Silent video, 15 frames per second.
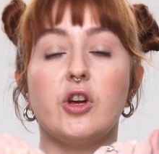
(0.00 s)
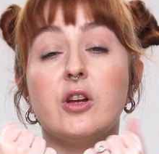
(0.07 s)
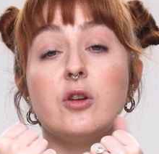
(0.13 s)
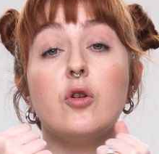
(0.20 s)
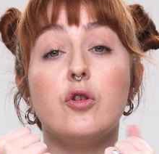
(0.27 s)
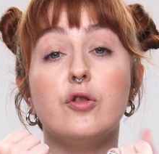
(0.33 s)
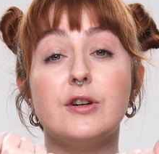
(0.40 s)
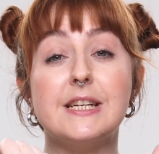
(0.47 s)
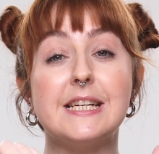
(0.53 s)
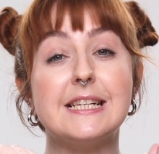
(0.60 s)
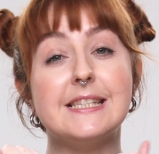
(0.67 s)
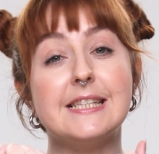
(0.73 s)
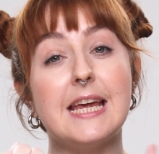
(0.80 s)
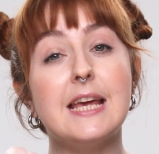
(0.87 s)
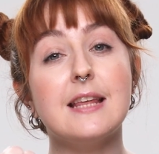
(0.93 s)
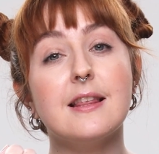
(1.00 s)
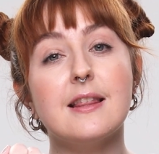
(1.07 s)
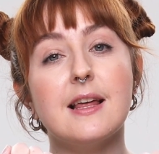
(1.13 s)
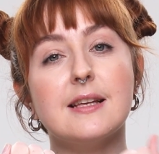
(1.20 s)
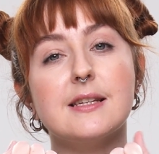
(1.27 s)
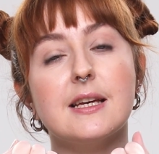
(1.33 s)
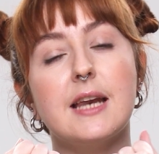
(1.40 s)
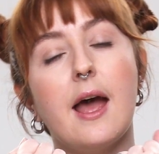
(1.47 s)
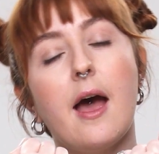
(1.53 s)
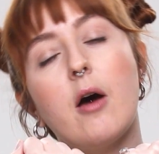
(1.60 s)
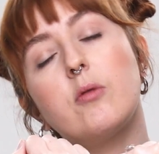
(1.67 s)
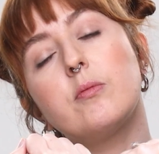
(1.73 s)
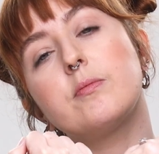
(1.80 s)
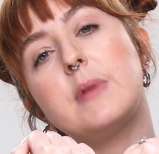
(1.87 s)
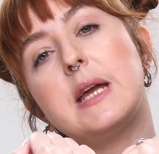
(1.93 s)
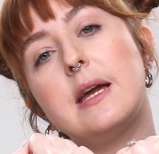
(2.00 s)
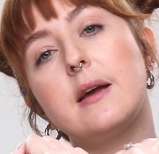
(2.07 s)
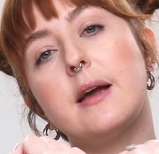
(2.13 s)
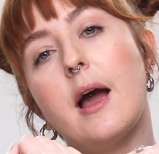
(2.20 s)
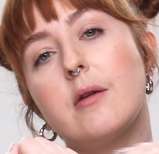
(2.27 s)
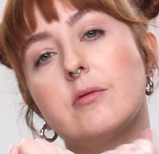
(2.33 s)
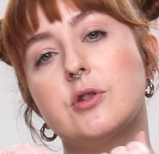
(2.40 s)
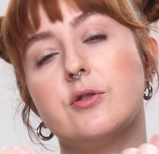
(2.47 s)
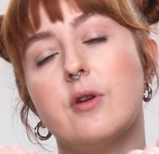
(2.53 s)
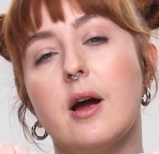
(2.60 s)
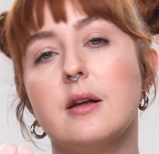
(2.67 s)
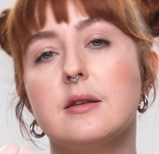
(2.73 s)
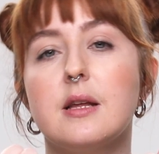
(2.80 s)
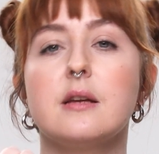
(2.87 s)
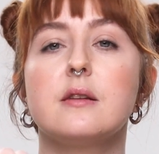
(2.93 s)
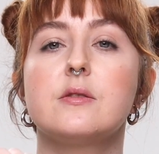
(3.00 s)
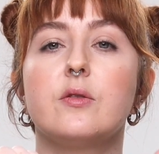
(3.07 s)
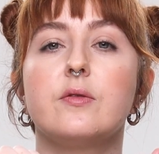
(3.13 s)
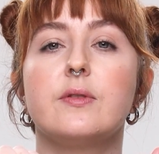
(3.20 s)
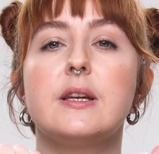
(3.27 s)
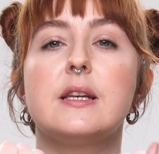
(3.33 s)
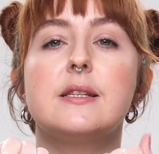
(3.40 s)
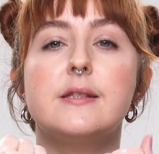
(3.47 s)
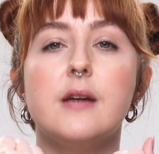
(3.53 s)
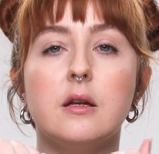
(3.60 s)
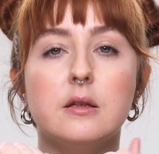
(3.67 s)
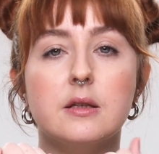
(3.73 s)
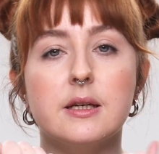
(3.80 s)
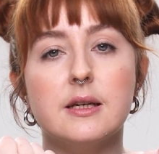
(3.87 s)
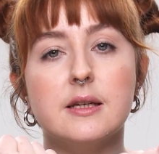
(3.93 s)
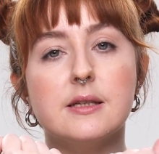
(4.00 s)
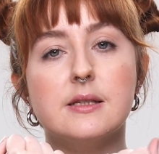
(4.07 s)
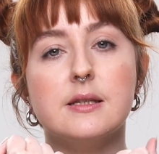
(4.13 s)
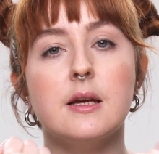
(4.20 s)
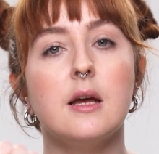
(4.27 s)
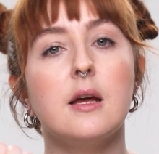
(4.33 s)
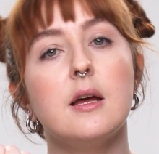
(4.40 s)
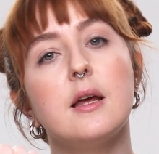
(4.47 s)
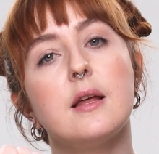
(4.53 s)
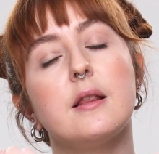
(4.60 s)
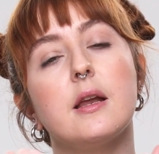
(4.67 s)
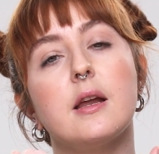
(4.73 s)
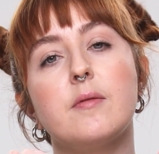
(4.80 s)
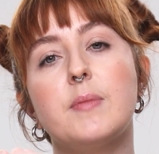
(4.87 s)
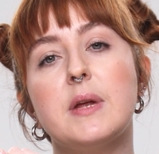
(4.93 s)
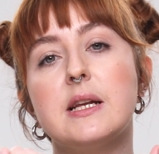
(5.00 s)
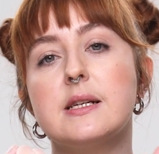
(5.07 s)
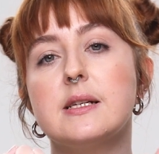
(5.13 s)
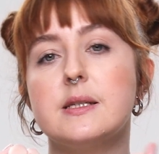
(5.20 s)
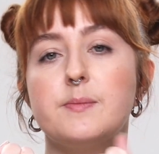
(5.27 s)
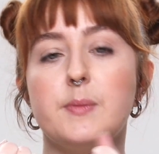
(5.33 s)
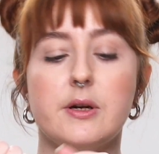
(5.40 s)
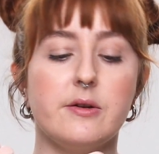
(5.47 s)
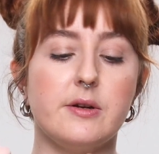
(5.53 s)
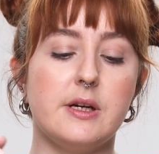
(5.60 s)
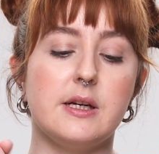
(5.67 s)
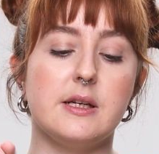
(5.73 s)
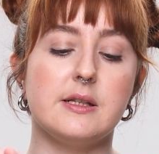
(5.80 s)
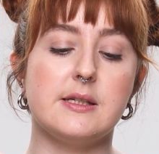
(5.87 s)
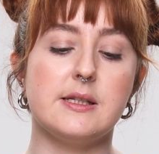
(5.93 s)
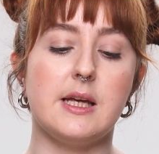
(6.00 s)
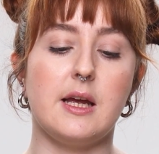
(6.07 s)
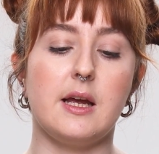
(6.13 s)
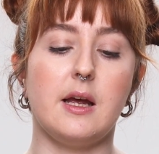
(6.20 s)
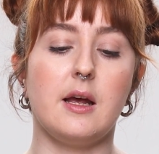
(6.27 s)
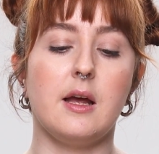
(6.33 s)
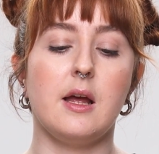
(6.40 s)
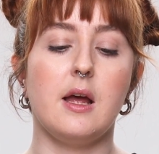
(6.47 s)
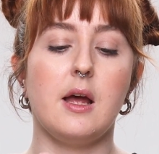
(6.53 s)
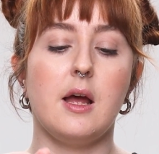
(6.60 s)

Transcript: So I can already see that that's gonna help me counteract that sort of like dullness that I've been experiencing.